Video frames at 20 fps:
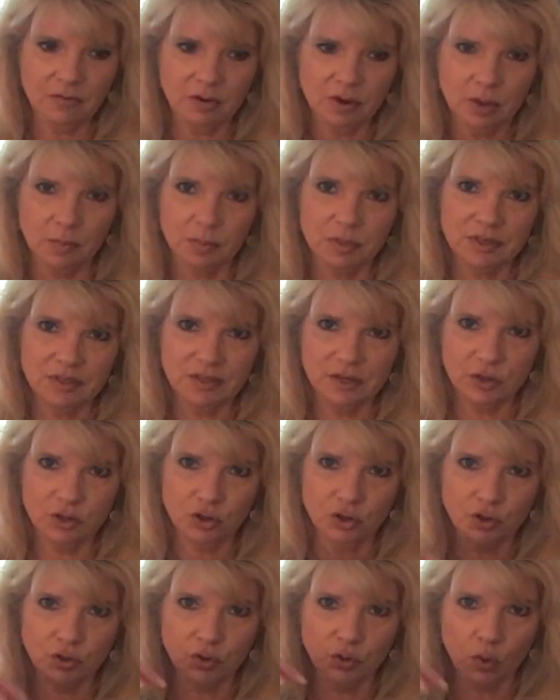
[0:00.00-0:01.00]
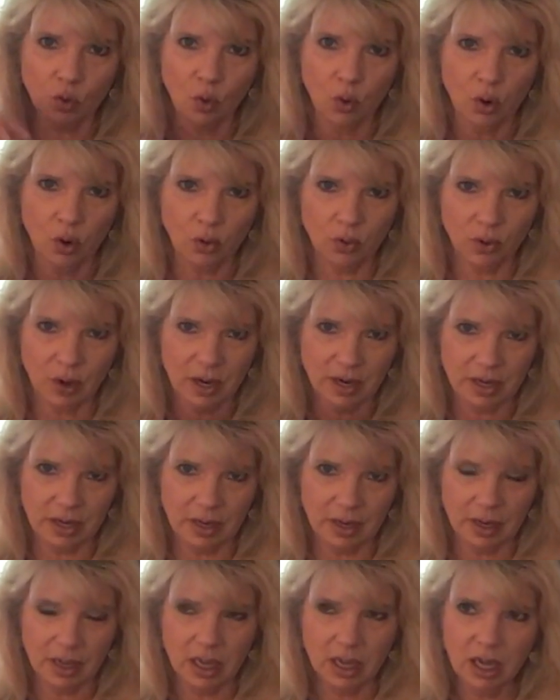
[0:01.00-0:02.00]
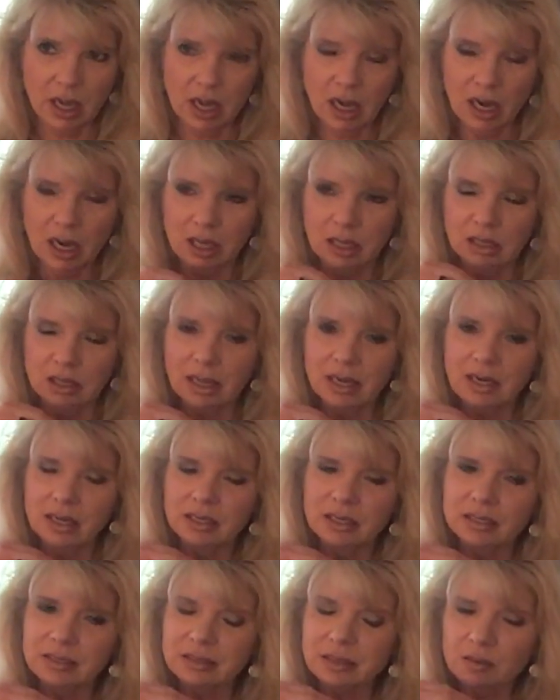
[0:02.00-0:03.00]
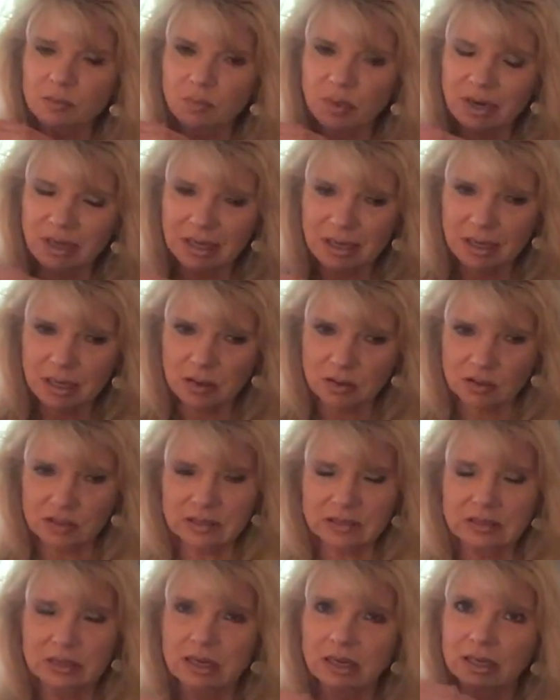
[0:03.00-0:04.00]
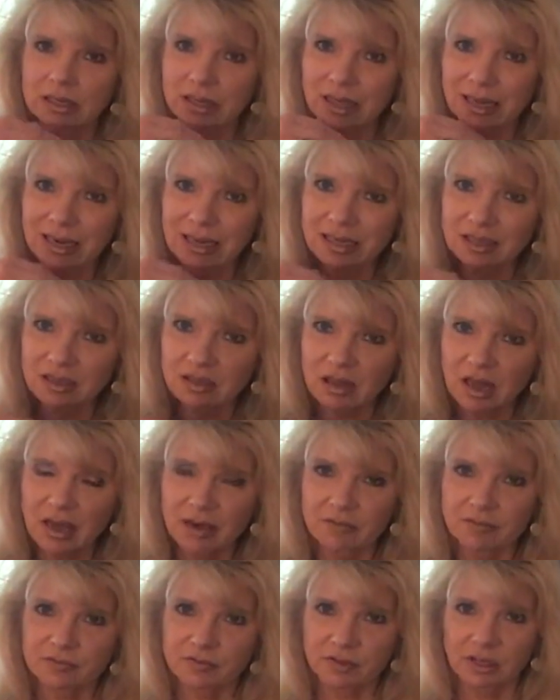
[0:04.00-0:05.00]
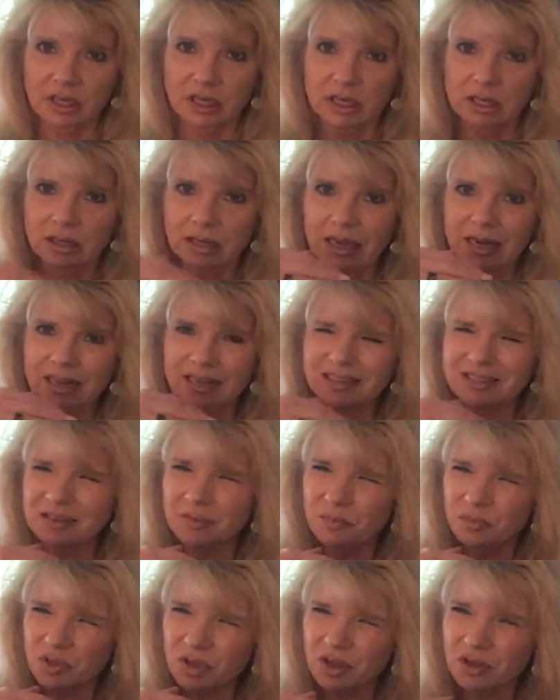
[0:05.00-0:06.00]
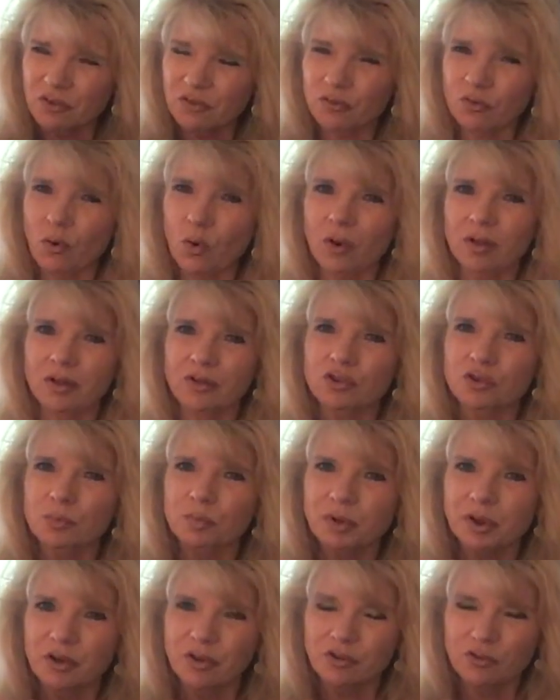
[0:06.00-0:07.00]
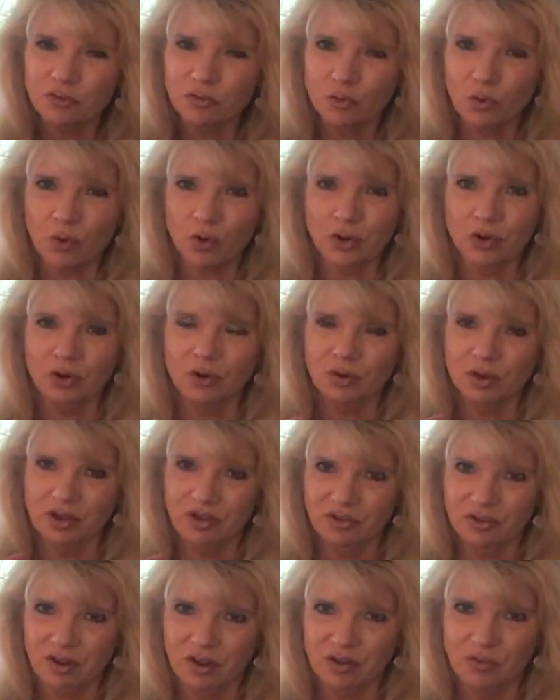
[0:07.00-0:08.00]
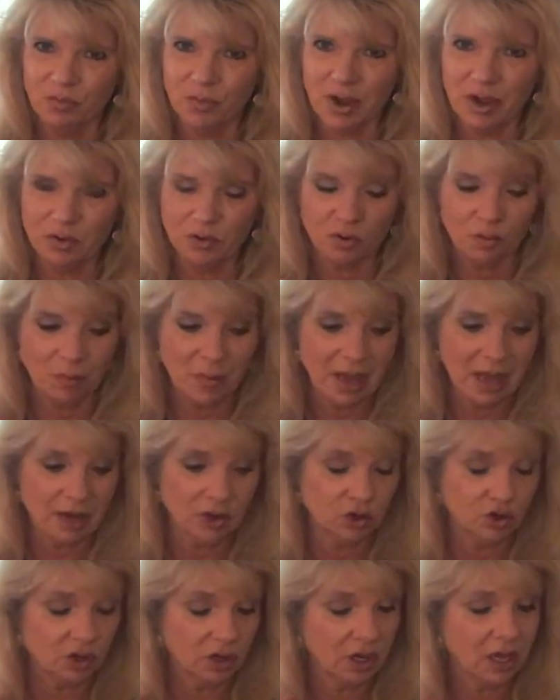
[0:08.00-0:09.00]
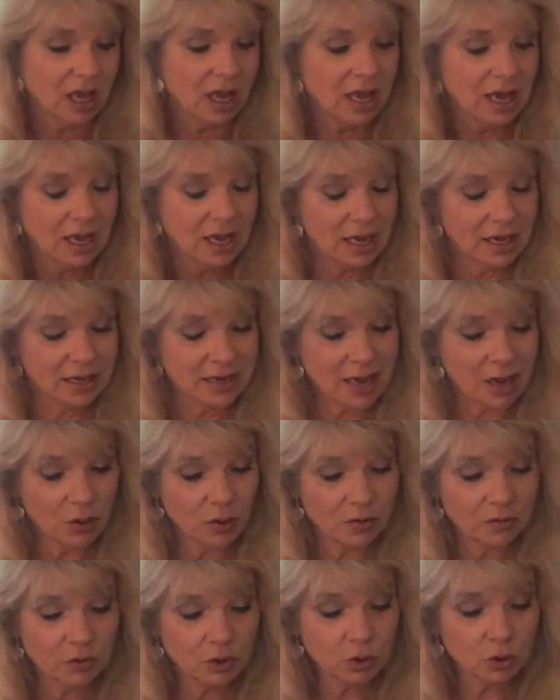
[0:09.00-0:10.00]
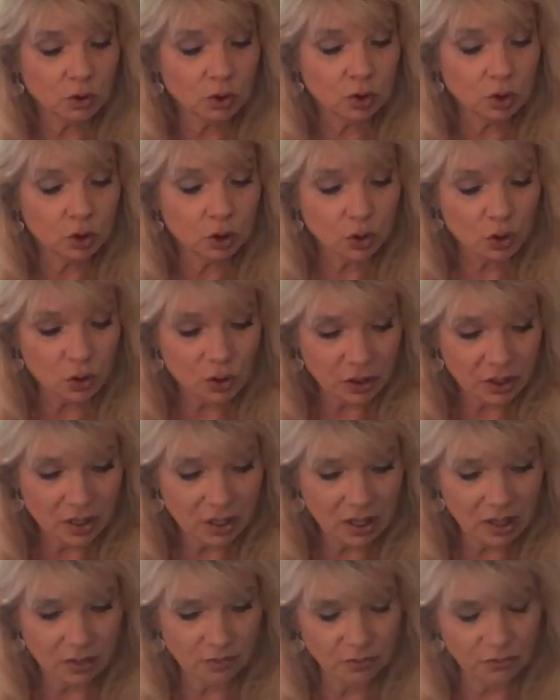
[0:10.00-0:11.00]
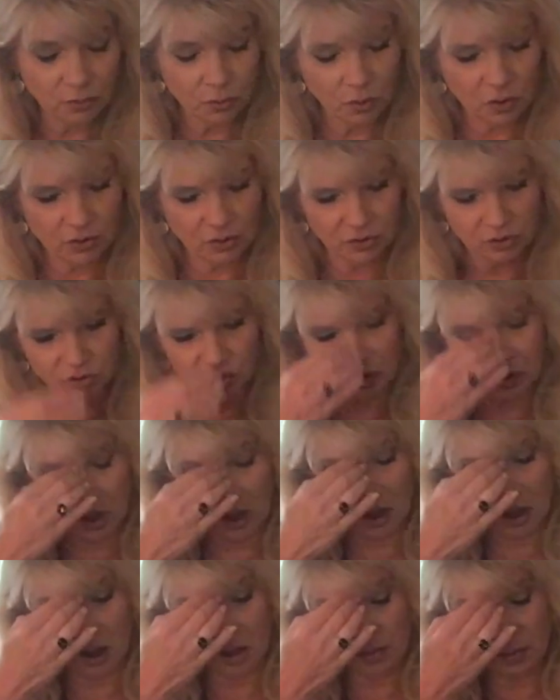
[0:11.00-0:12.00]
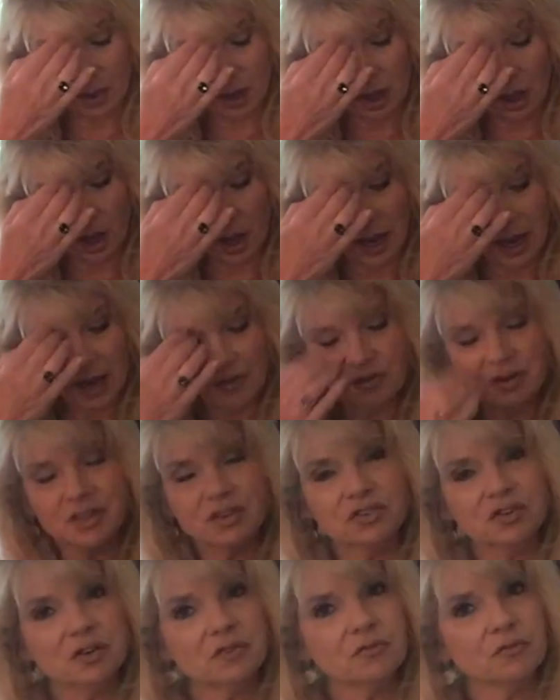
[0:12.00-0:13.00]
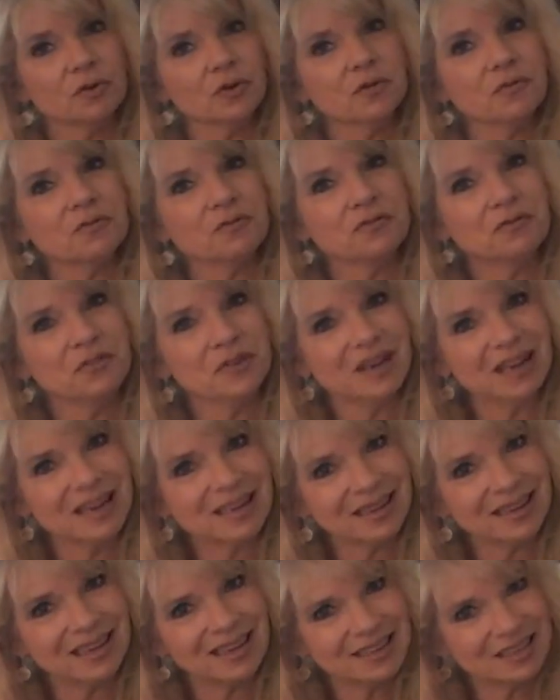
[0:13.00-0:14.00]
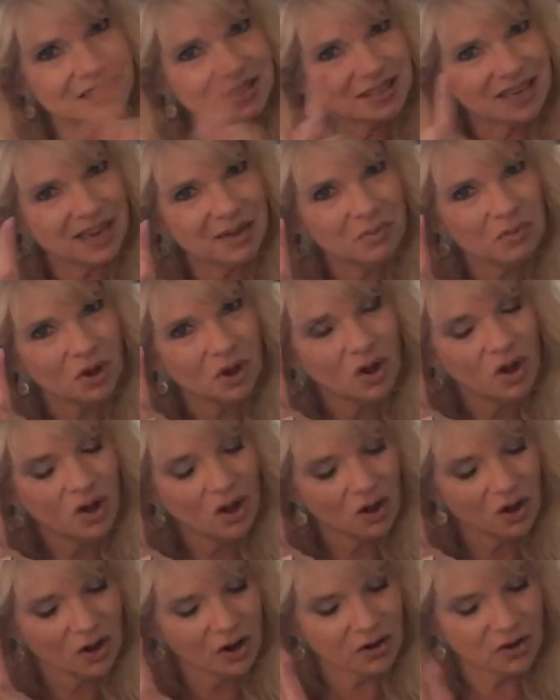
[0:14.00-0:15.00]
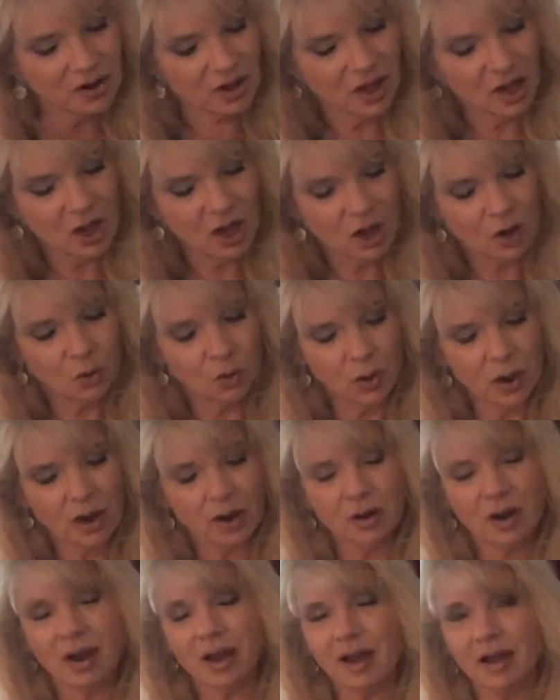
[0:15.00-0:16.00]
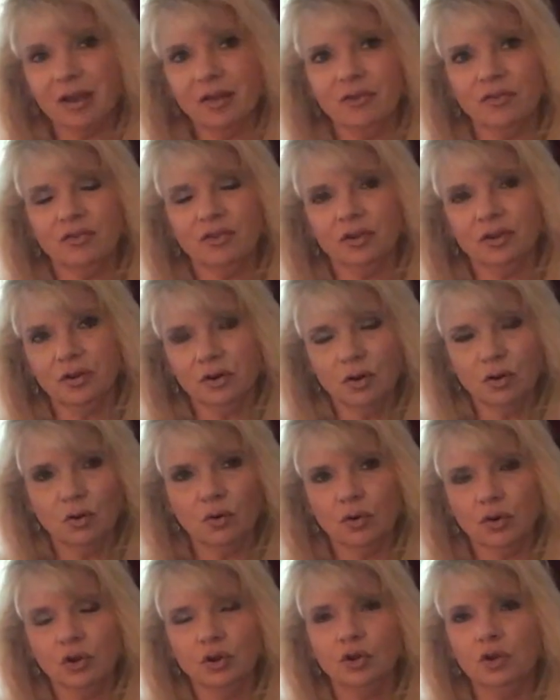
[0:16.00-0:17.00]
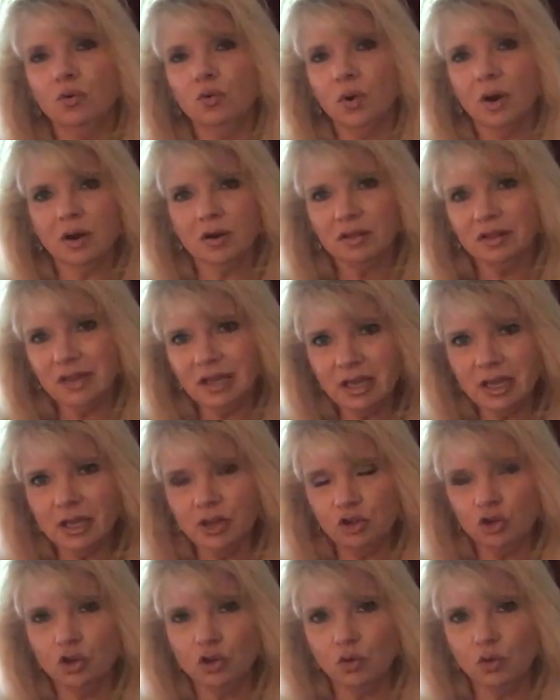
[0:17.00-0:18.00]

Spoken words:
a position already, and letting somebody else lead, letting life lead, letting some things fall into place for you instead of micromanaging. Now, if you're looking for the job, I have a different feeling, same card, whereas, you want to lead,